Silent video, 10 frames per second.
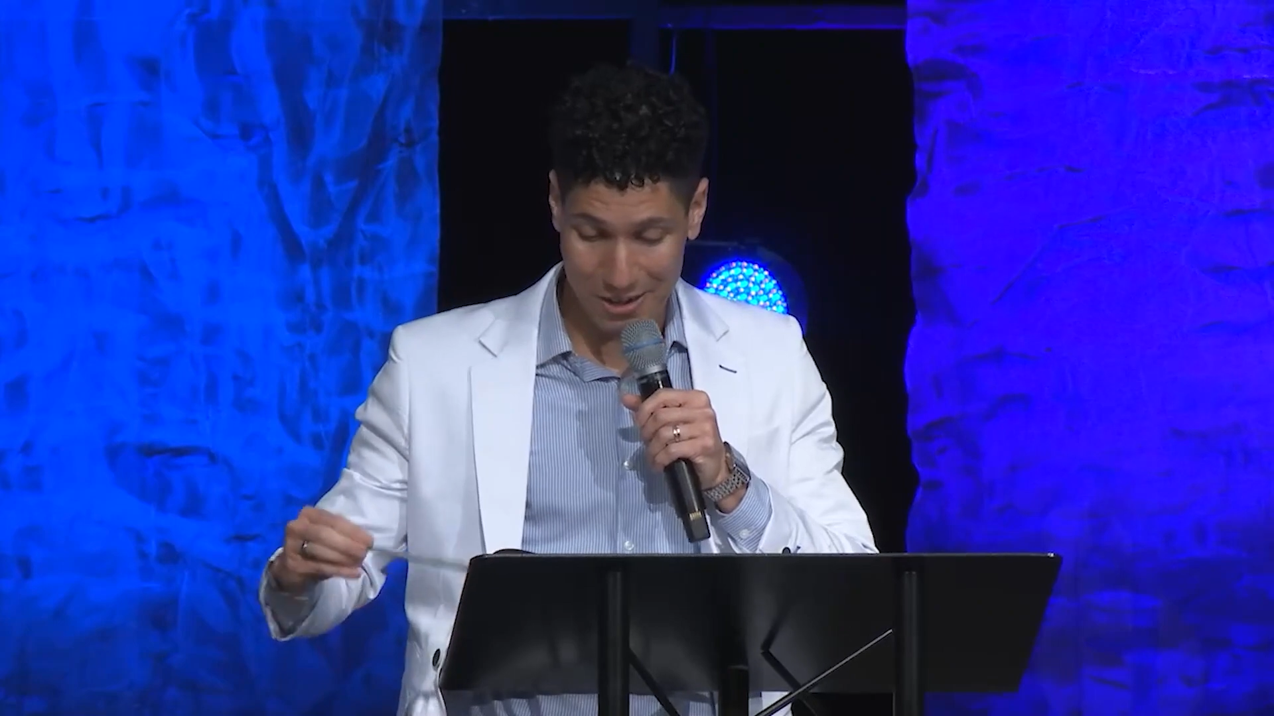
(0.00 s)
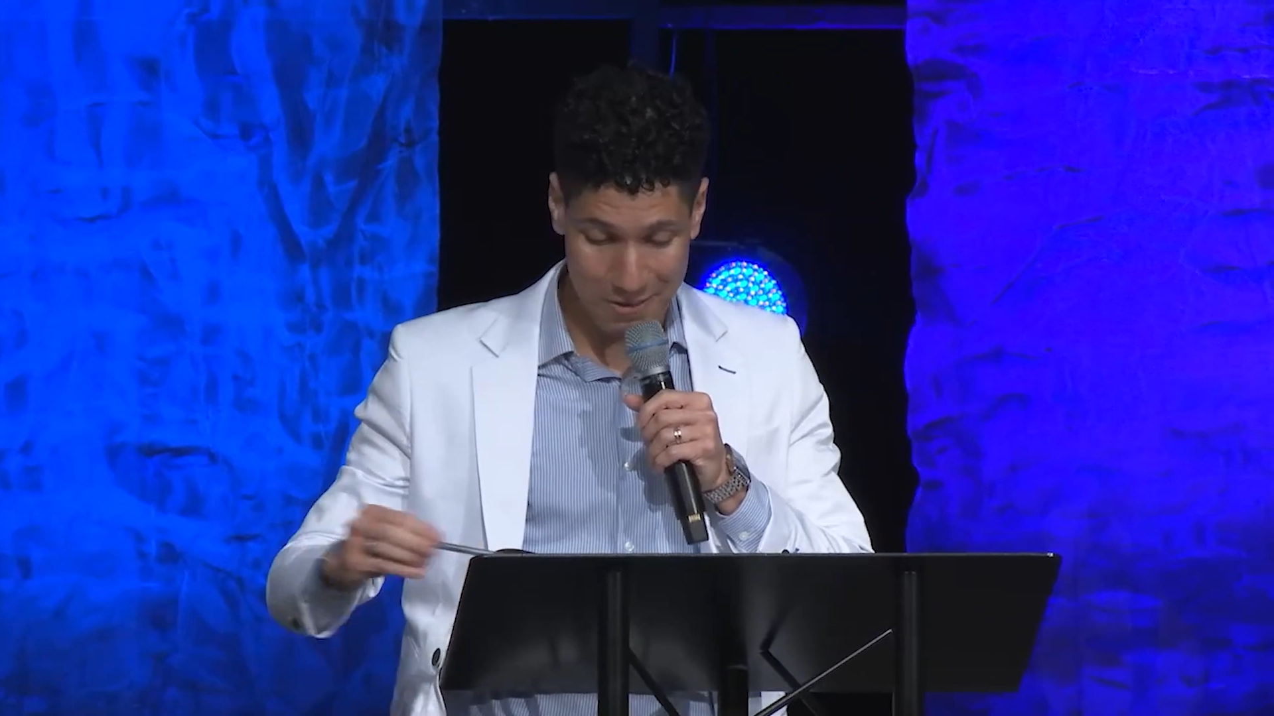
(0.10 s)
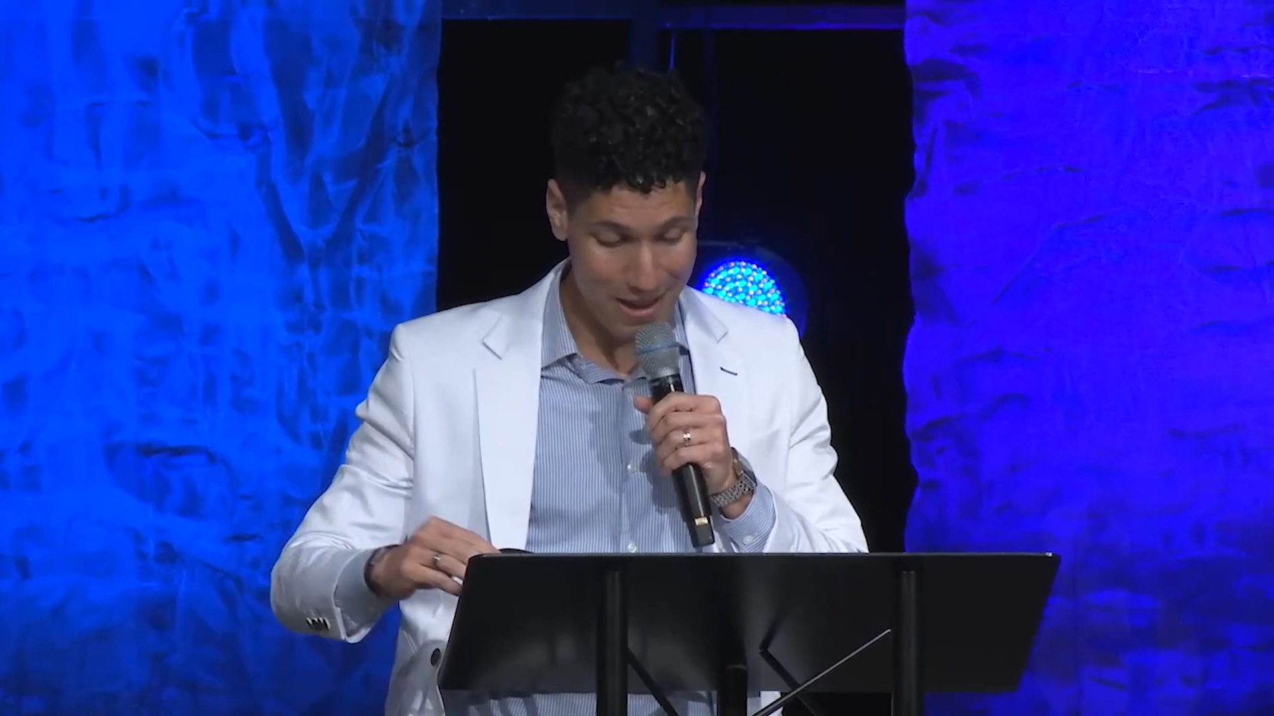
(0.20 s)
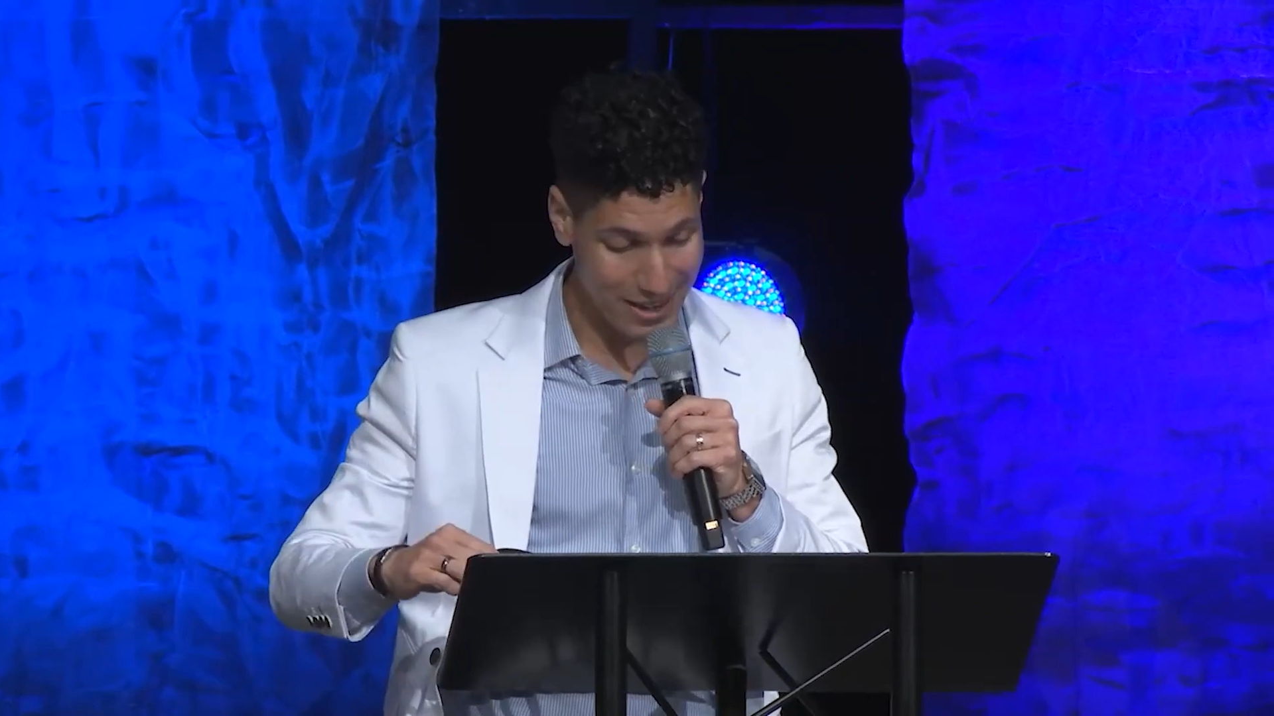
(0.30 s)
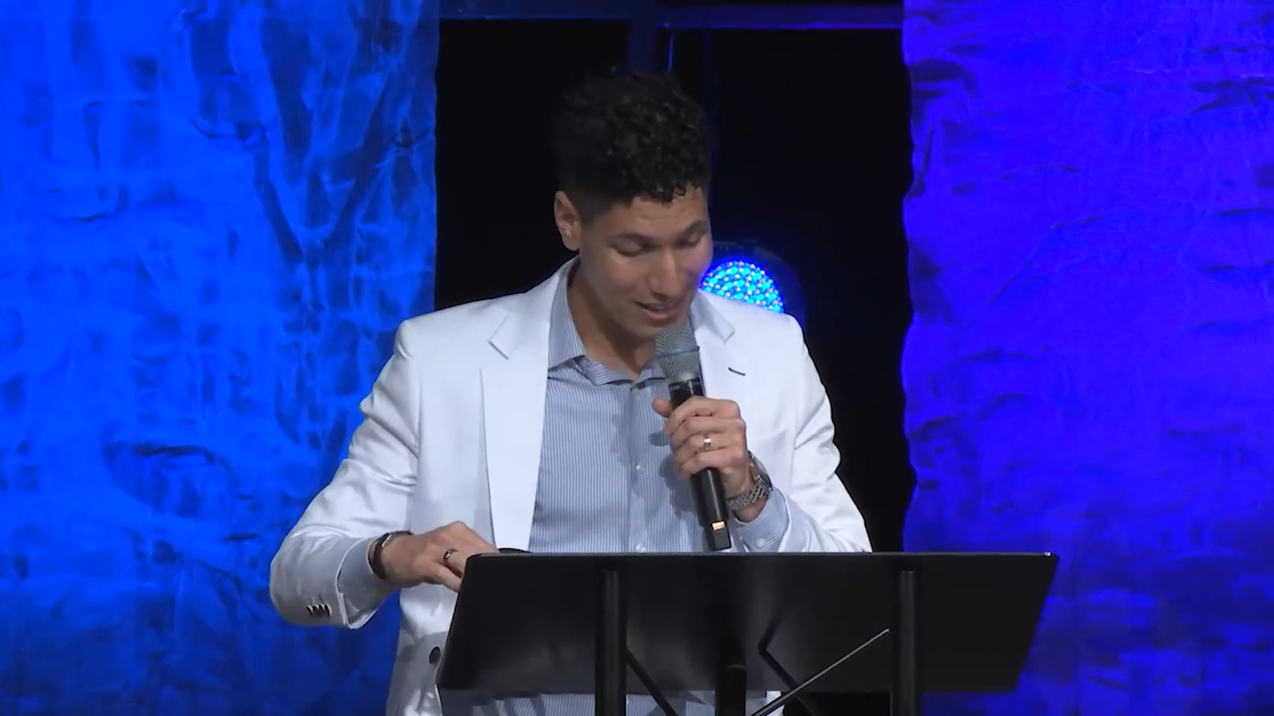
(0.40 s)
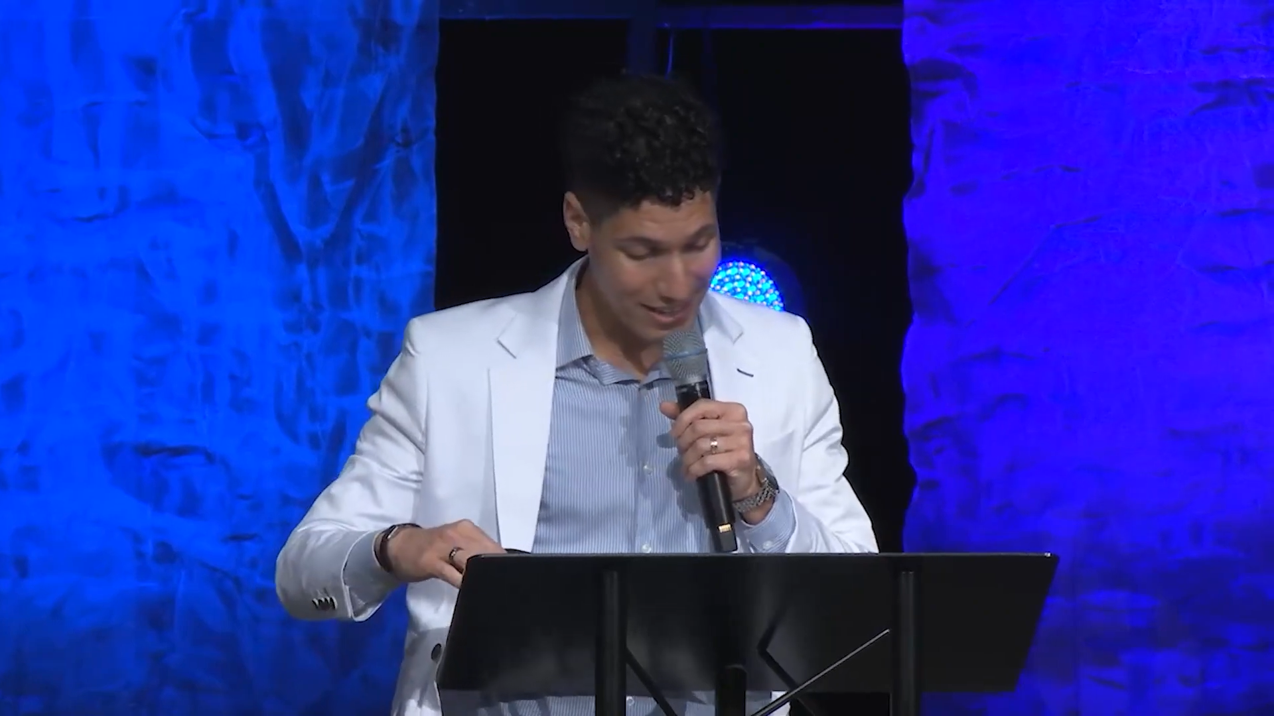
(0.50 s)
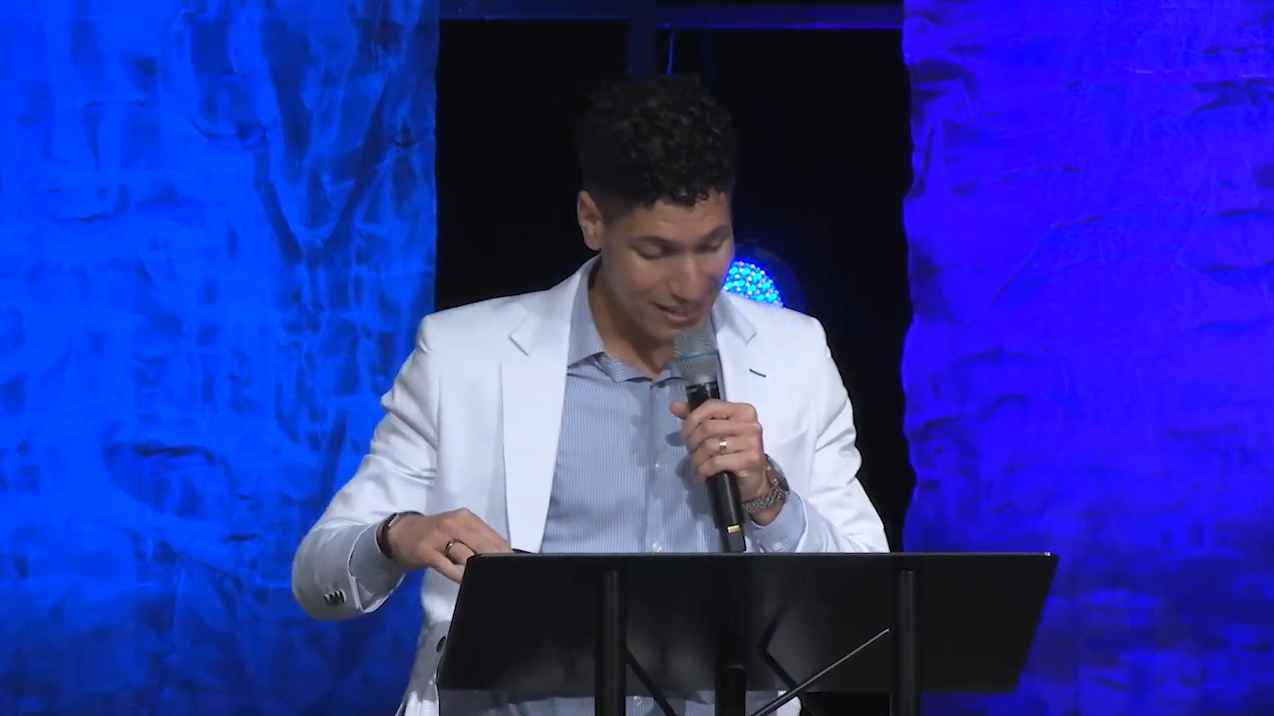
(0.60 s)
already